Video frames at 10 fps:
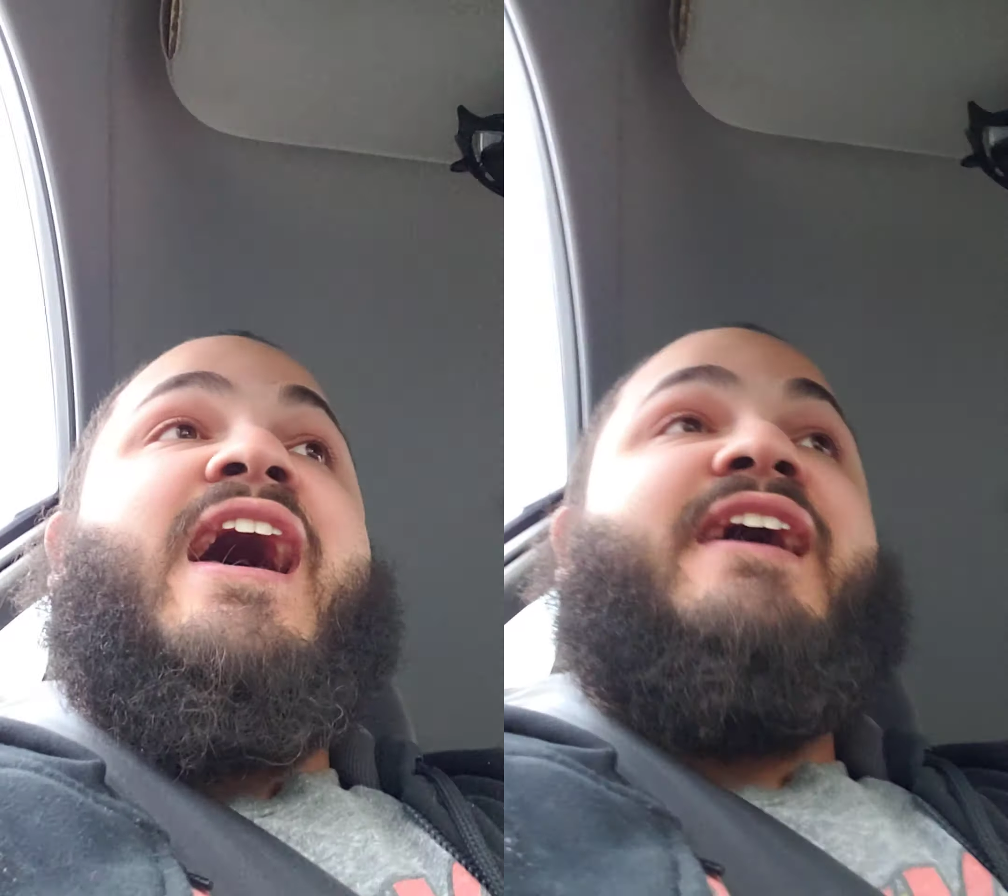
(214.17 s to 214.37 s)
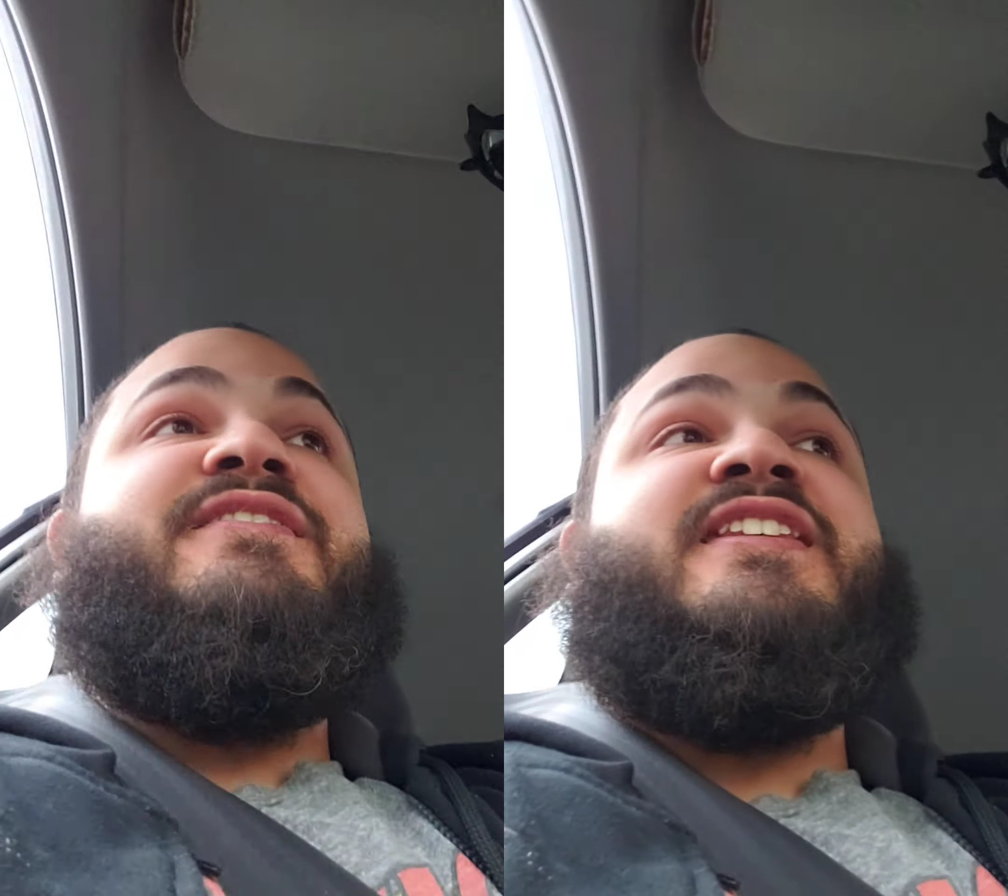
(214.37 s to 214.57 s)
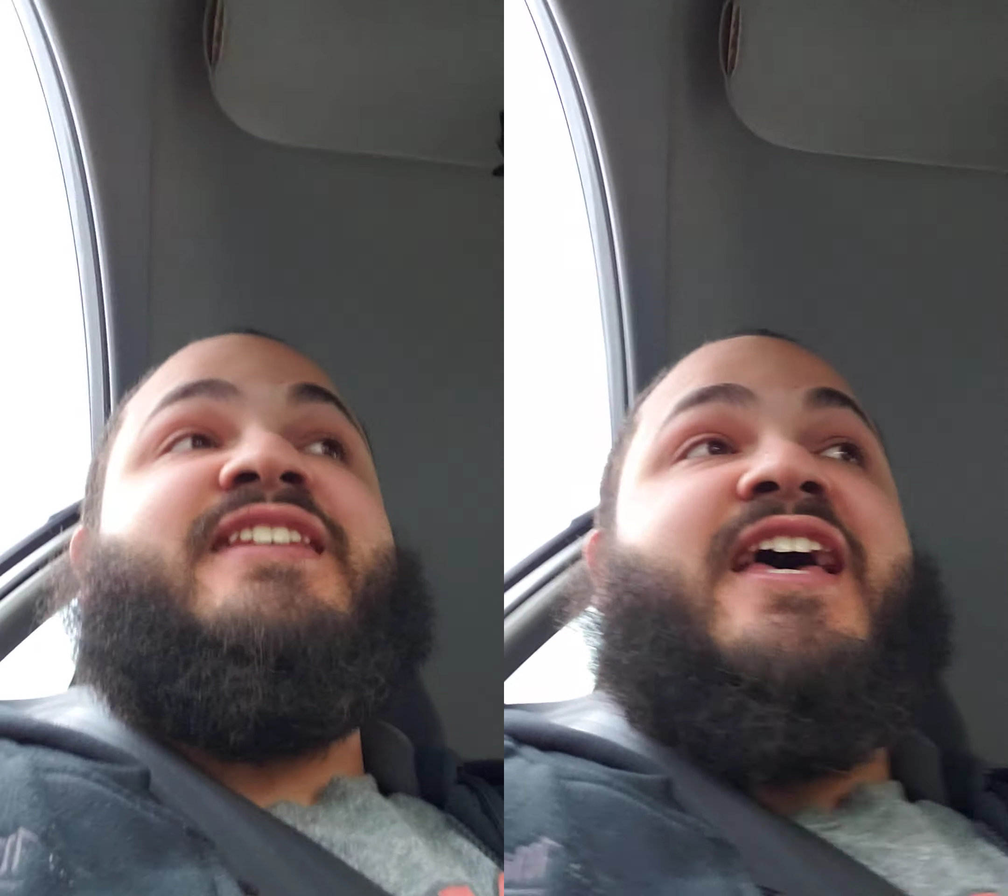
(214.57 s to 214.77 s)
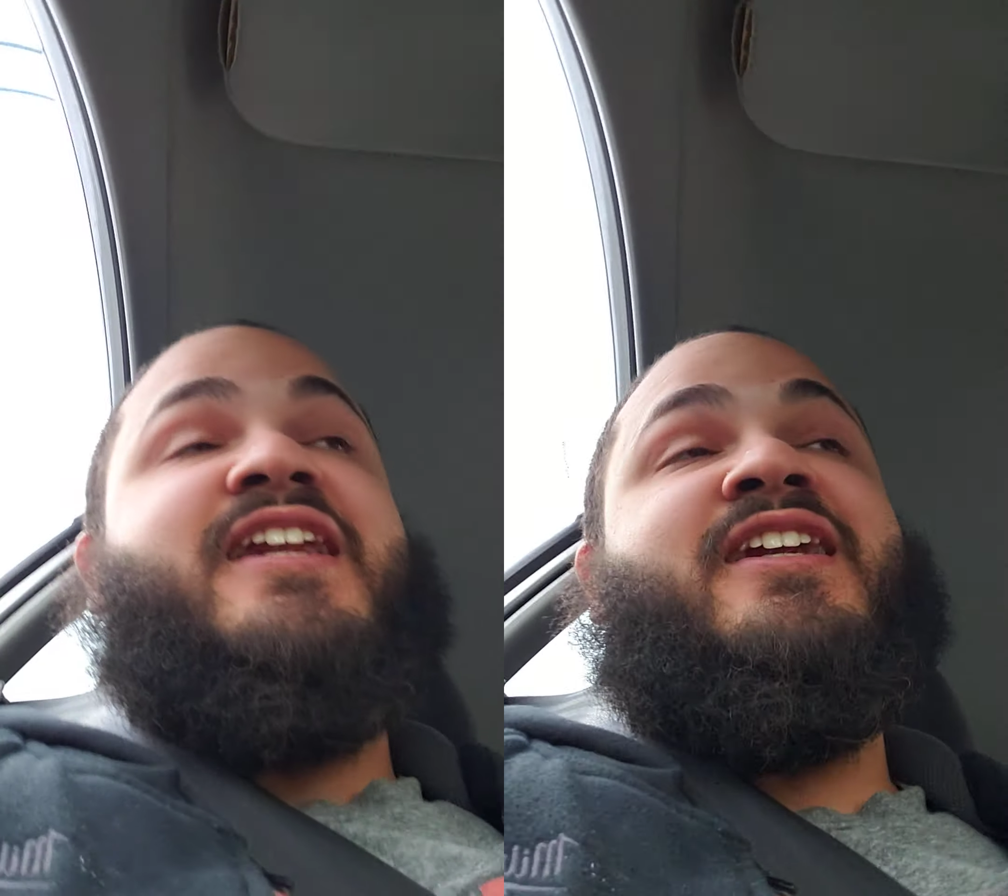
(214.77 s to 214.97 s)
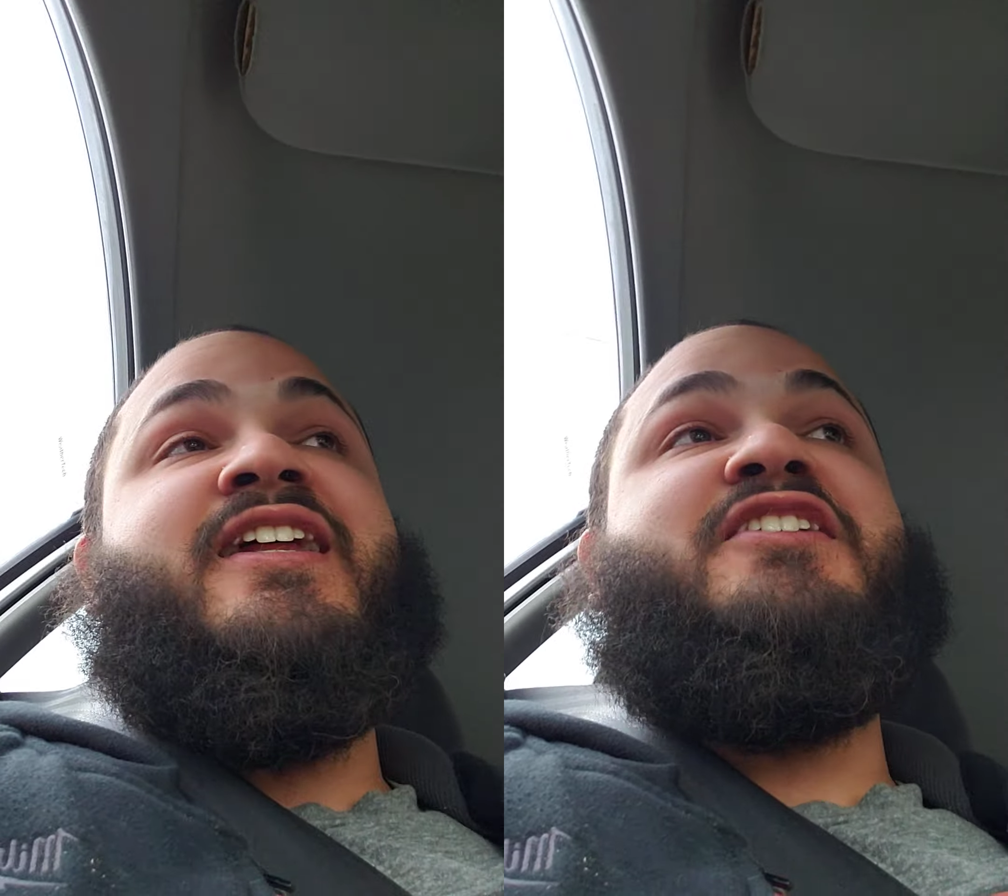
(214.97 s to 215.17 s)
I've
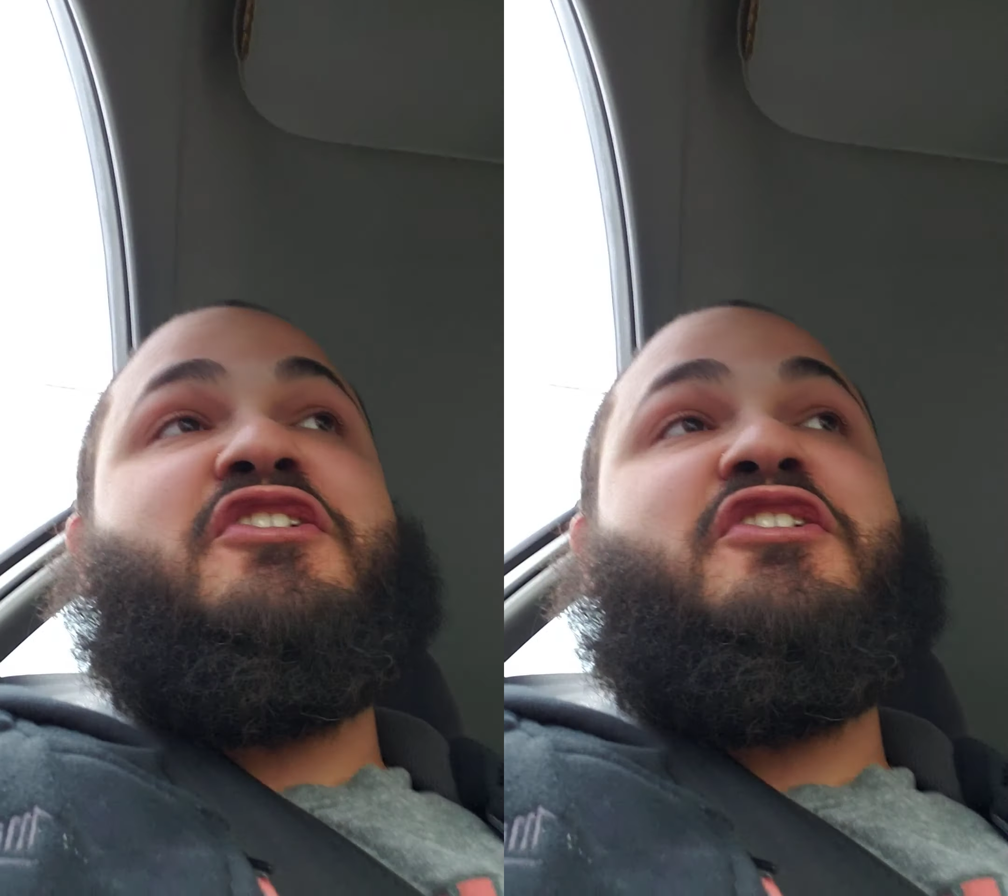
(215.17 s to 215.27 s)
said and did